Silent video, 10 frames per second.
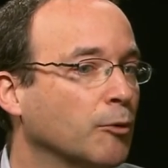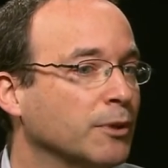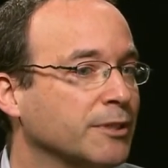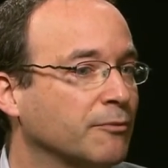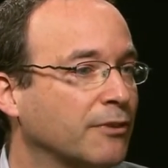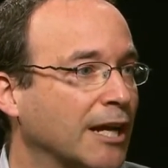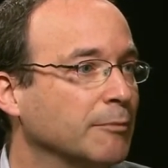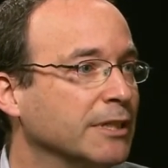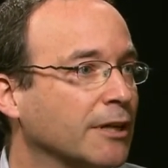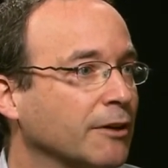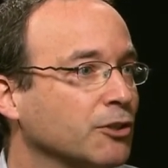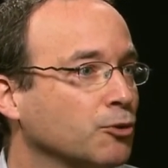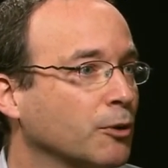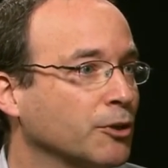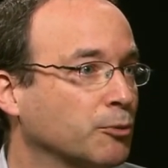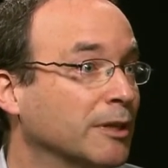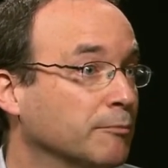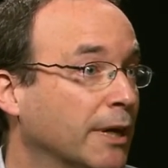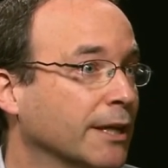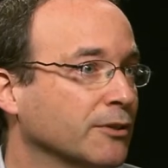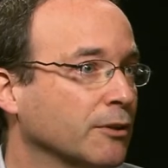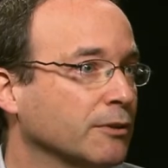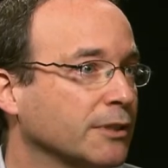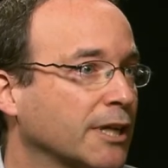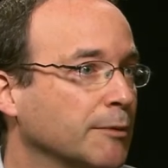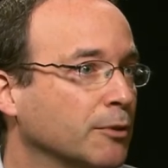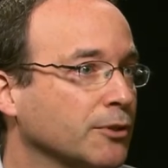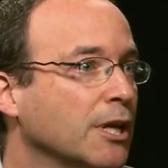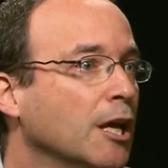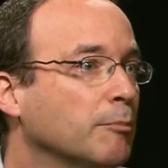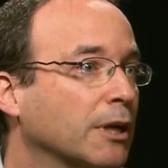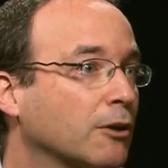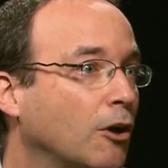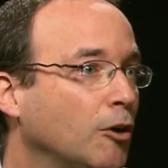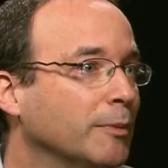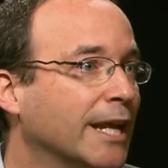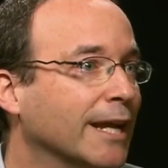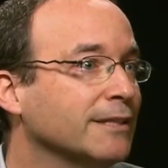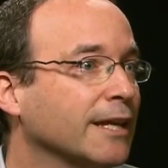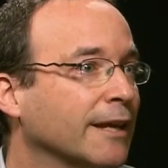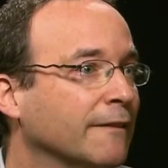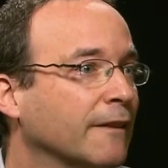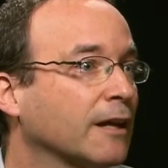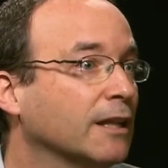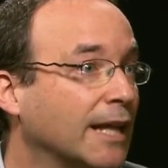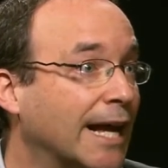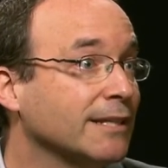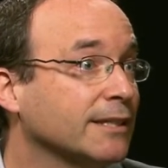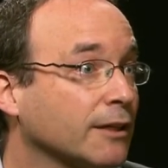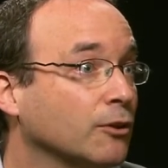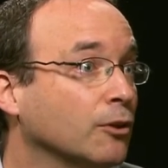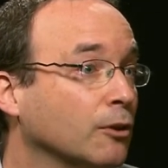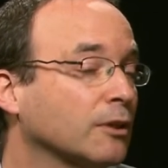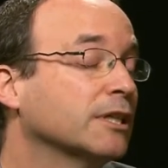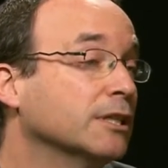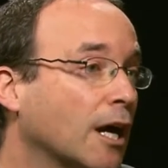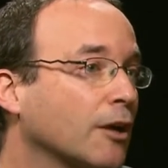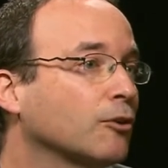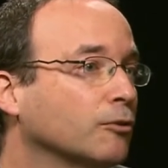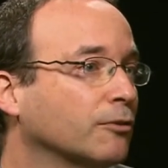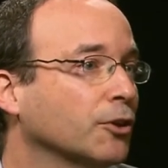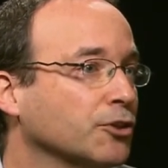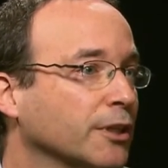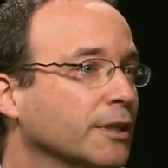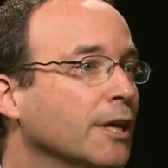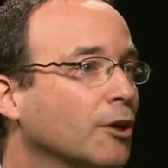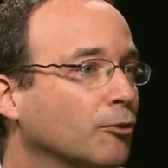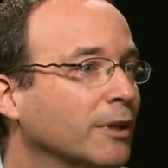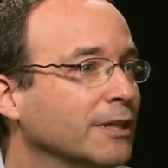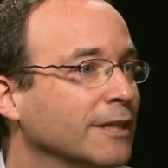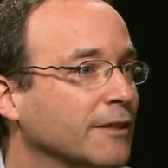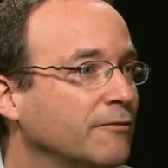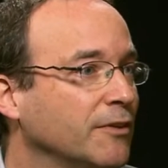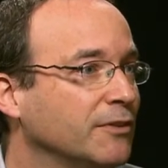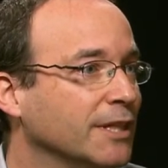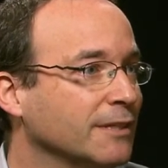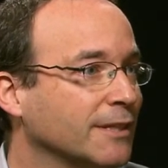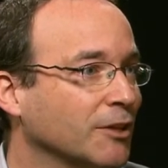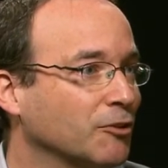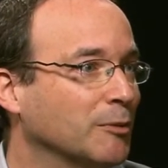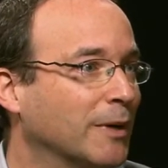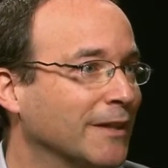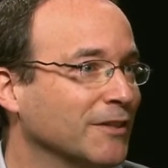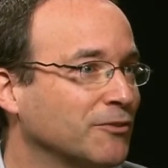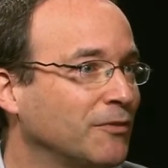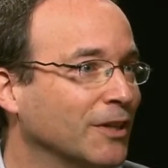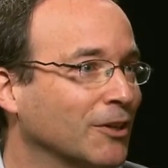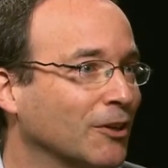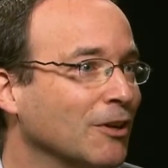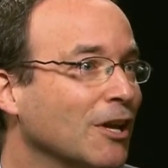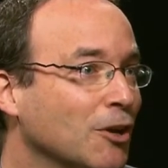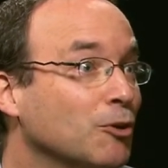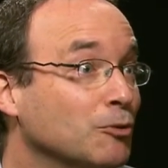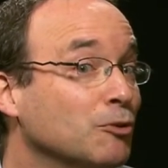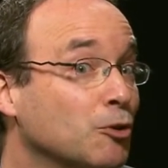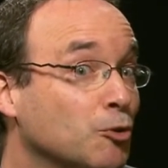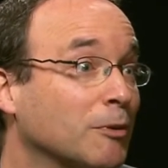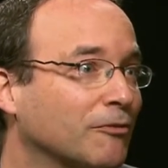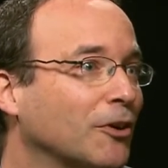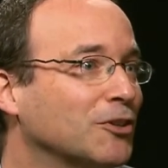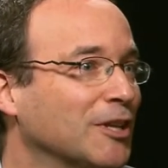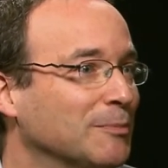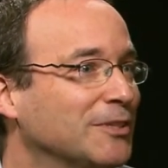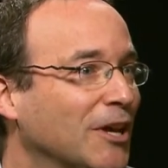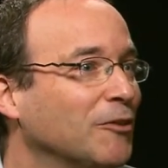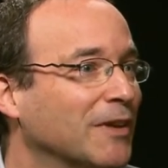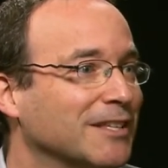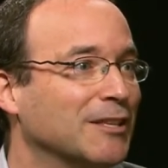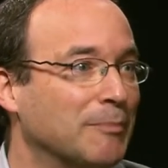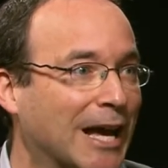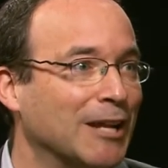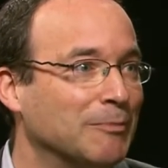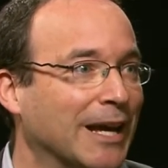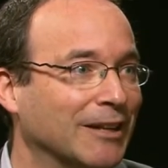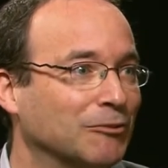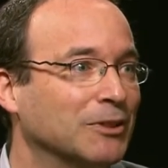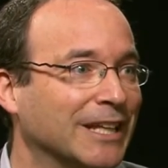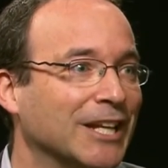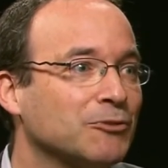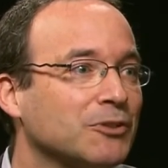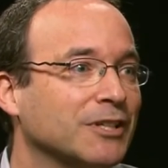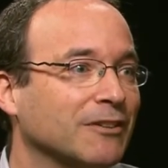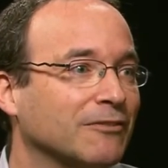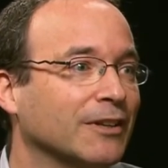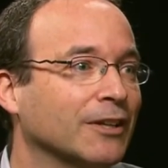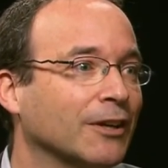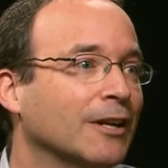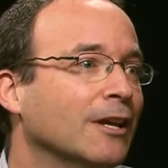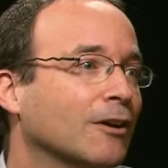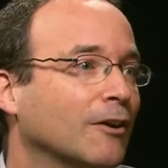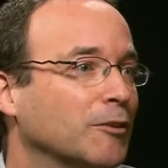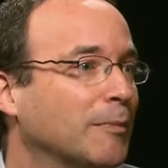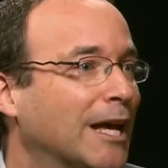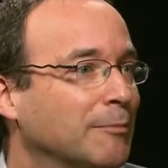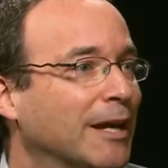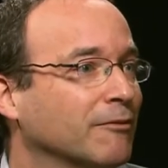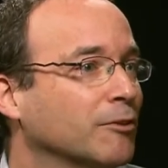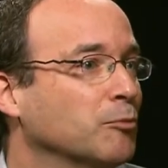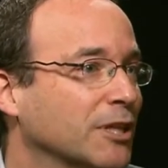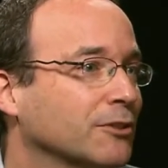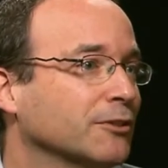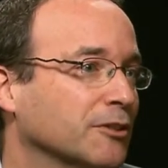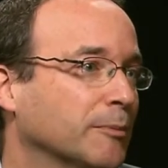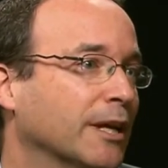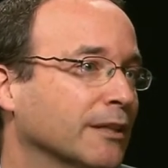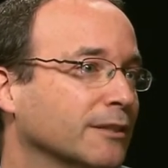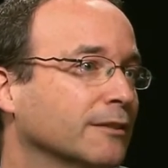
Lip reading: with some fragmentary stories written by his own disciples, but culminates in the classical, canonical version written in the 15th century by this figure who referred to himself as the Madman, a really interesting figure called the Madman from Western Tibet.